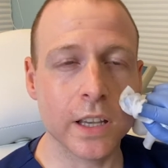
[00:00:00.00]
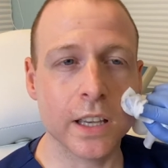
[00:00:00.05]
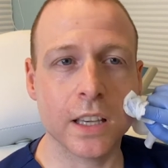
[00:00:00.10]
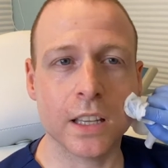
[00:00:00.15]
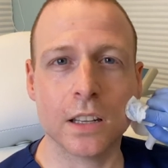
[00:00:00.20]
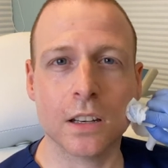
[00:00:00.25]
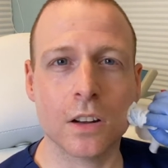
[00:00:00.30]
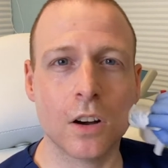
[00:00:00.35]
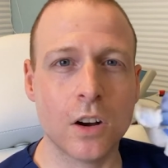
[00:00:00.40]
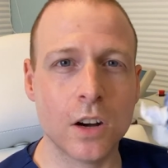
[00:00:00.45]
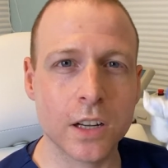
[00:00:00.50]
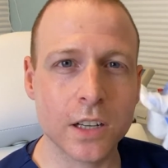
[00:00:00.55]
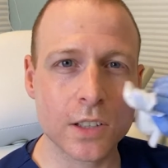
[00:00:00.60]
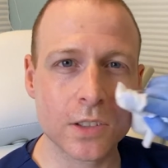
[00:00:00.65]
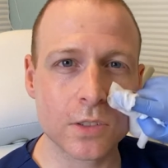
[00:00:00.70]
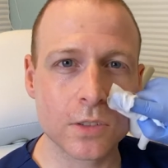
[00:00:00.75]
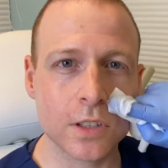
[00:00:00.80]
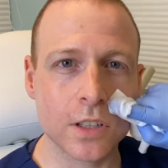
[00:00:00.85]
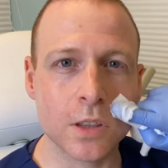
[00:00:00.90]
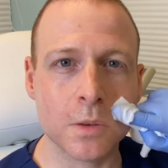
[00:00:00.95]
And
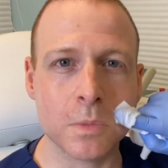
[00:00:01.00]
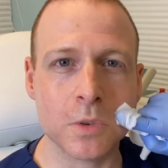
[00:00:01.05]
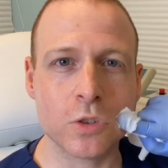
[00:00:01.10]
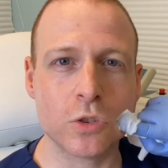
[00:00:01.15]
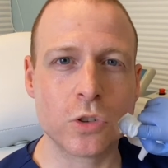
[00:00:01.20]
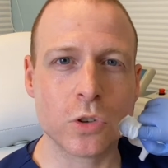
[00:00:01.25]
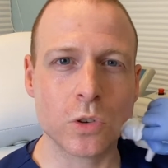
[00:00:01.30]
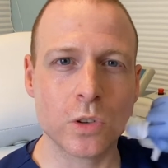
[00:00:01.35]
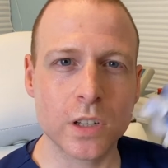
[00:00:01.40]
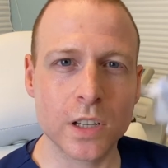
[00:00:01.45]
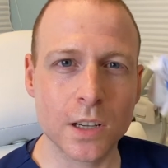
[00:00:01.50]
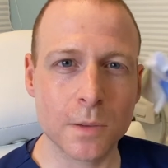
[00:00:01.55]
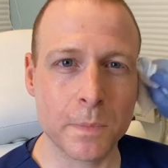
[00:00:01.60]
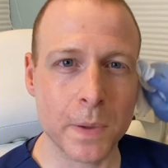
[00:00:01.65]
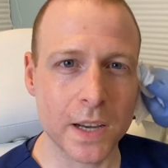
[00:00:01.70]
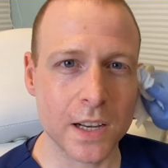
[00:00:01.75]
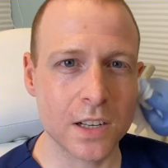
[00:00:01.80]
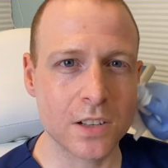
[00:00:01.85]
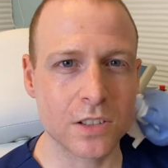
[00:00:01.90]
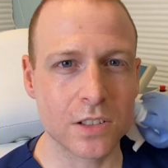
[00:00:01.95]
honestly, the majority of
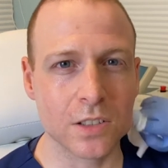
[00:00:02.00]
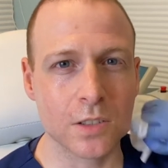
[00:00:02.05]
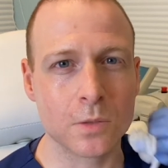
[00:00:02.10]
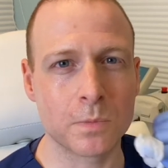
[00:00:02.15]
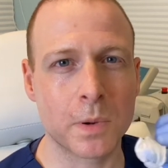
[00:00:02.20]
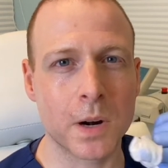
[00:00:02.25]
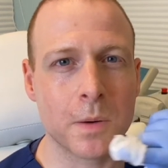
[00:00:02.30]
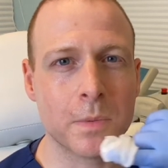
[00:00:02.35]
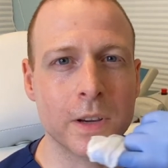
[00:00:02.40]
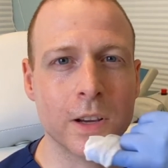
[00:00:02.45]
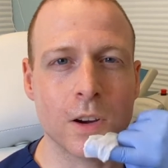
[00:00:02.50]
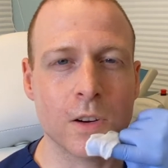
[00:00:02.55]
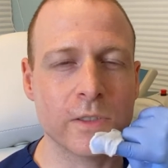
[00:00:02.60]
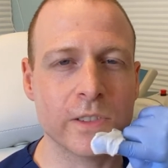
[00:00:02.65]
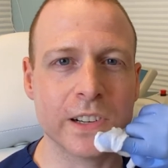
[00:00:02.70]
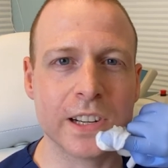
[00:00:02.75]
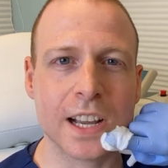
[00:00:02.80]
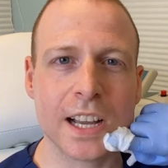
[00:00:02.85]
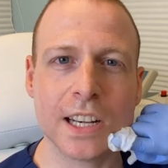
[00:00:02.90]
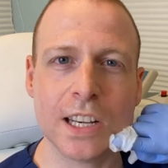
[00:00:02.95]
patients, probably
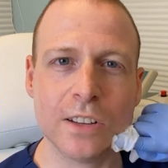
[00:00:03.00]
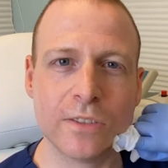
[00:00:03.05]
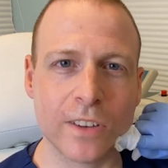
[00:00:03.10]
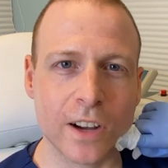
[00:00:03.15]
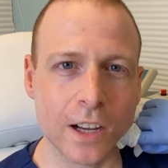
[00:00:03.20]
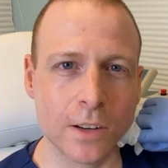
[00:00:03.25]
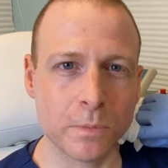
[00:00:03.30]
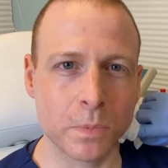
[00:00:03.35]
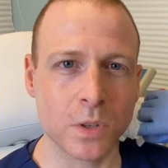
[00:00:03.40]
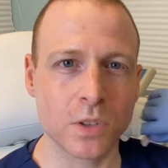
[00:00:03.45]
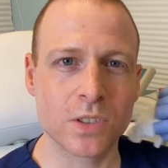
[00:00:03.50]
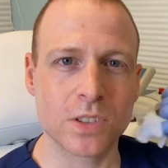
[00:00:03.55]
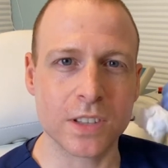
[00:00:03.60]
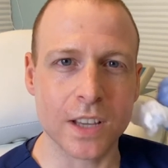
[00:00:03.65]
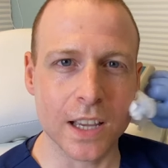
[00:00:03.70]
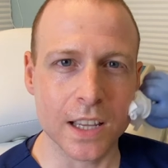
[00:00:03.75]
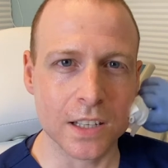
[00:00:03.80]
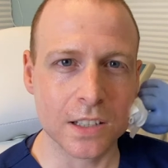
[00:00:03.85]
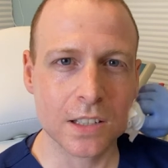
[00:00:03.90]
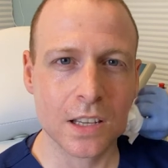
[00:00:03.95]
over
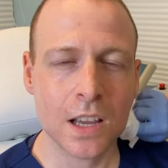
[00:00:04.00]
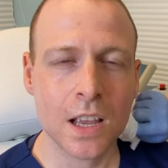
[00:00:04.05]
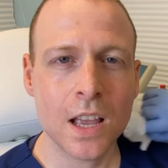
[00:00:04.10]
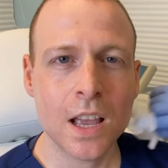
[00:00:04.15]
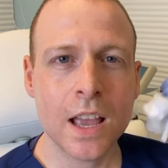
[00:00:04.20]
95%,